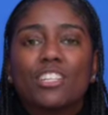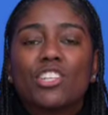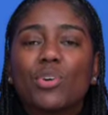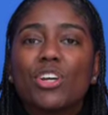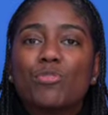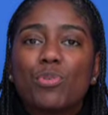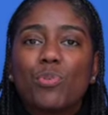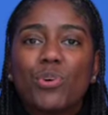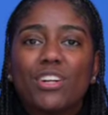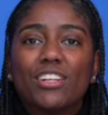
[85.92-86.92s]
So if
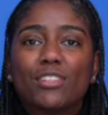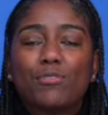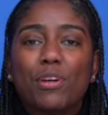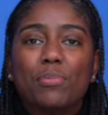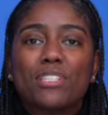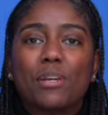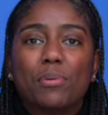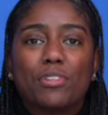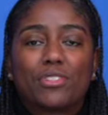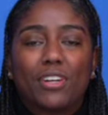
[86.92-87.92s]
awarded the famous
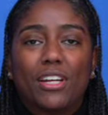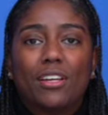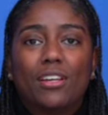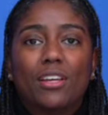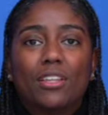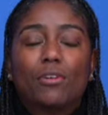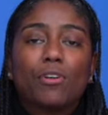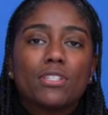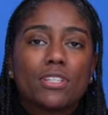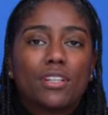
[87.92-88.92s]
AMIPS grant, the
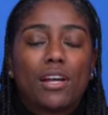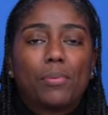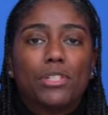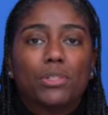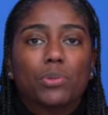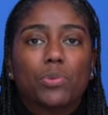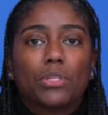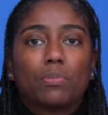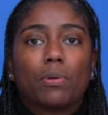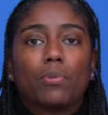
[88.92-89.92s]
first thing that I would do
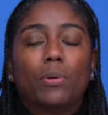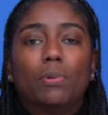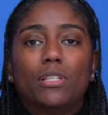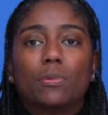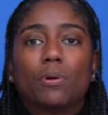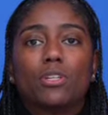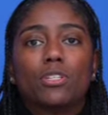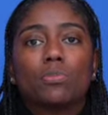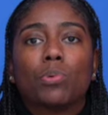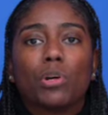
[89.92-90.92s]
would be to
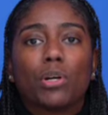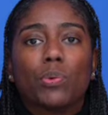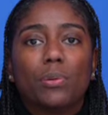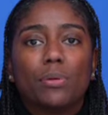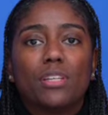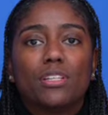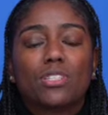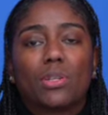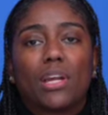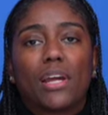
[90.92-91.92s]
purchase more equipment
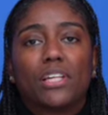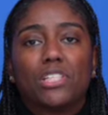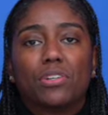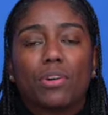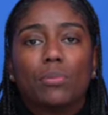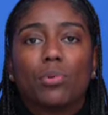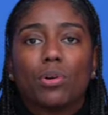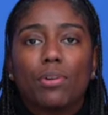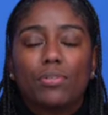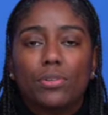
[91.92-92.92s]
so that I can generate
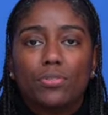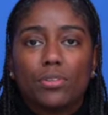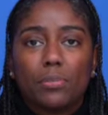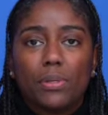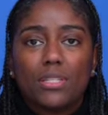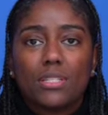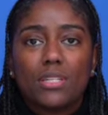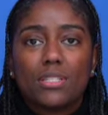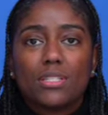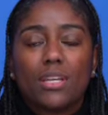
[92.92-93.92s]
more revenue for the
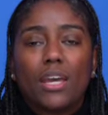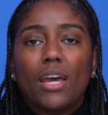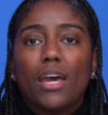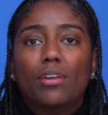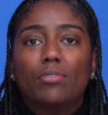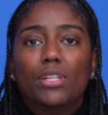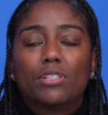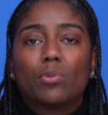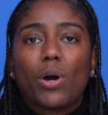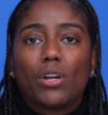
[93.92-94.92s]
business and reach
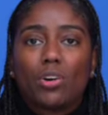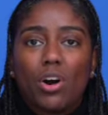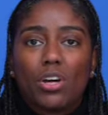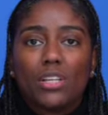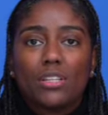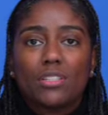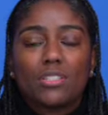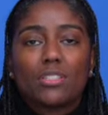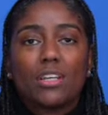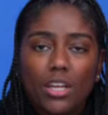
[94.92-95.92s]
a wider
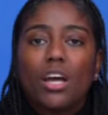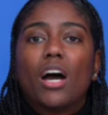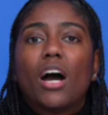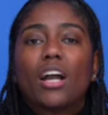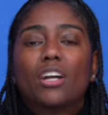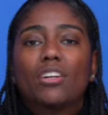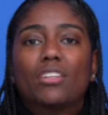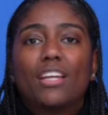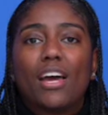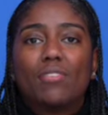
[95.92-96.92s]
audience. I
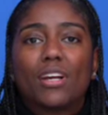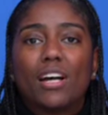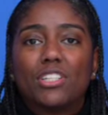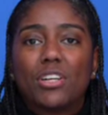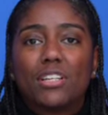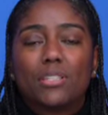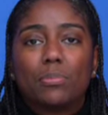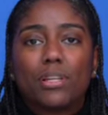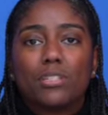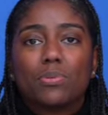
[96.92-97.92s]
currently have contracts in
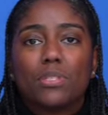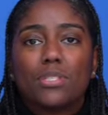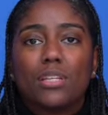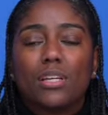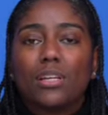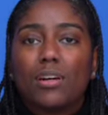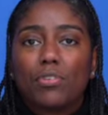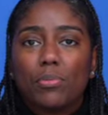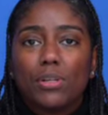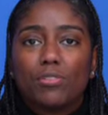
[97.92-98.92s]
place with city and
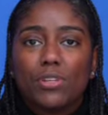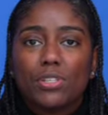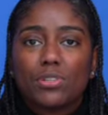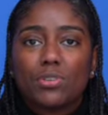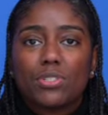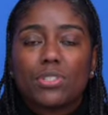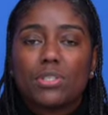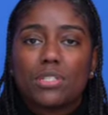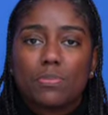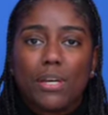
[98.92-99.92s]
government officials to
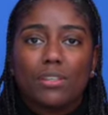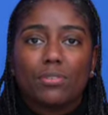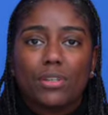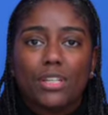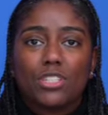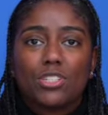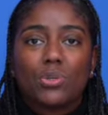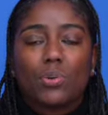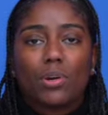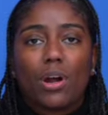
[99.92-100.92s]
expand the reach
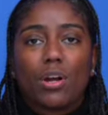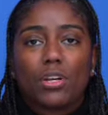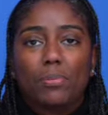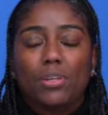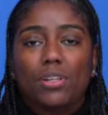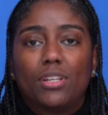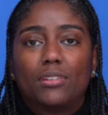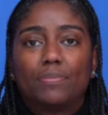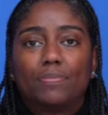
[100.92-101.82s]
to our community.